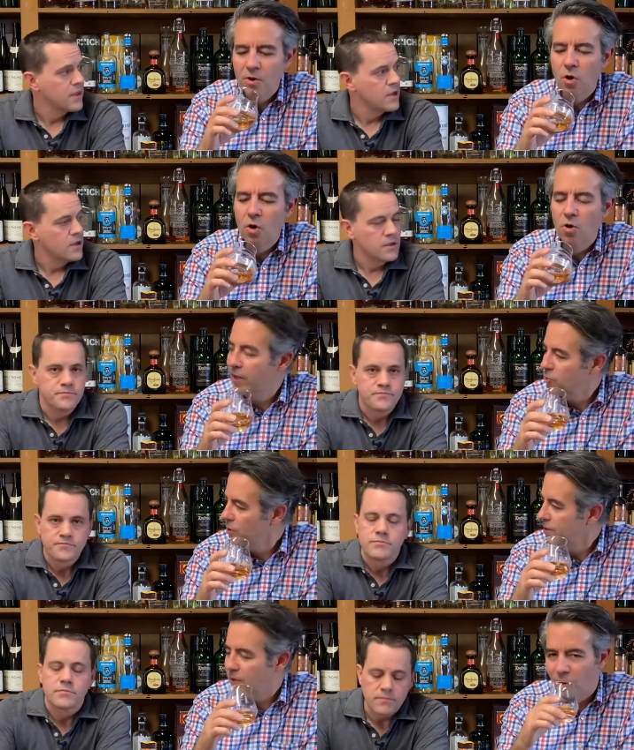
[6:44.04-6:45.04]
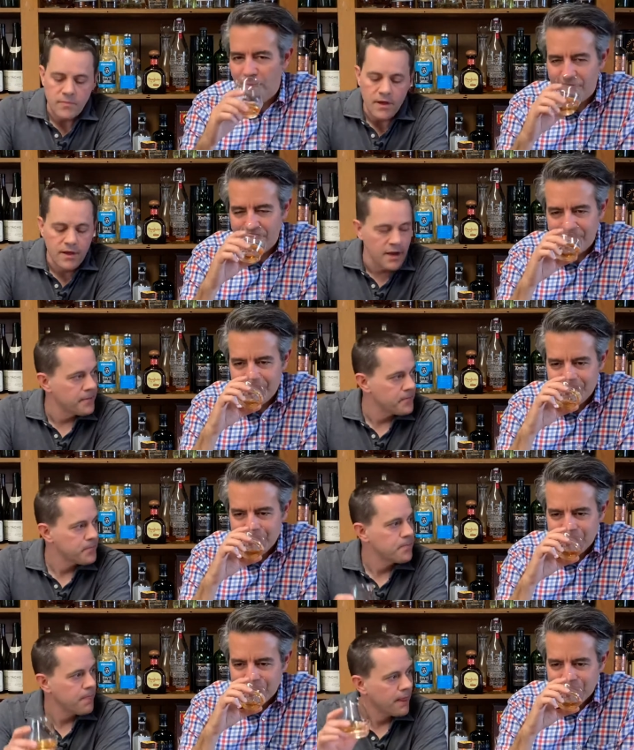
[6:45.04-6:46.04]
Speaker 1: Oh, that's what it is. Oh my god. Yeah.
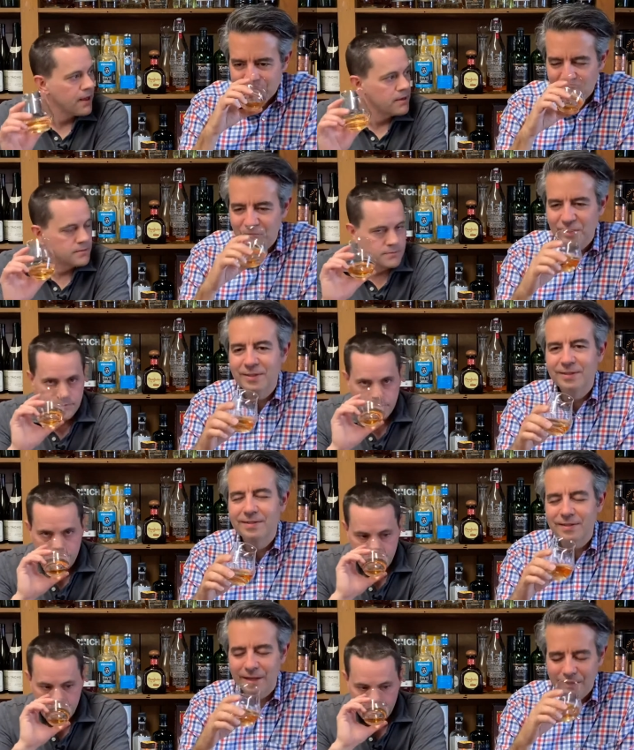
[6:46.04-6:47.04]
So this is.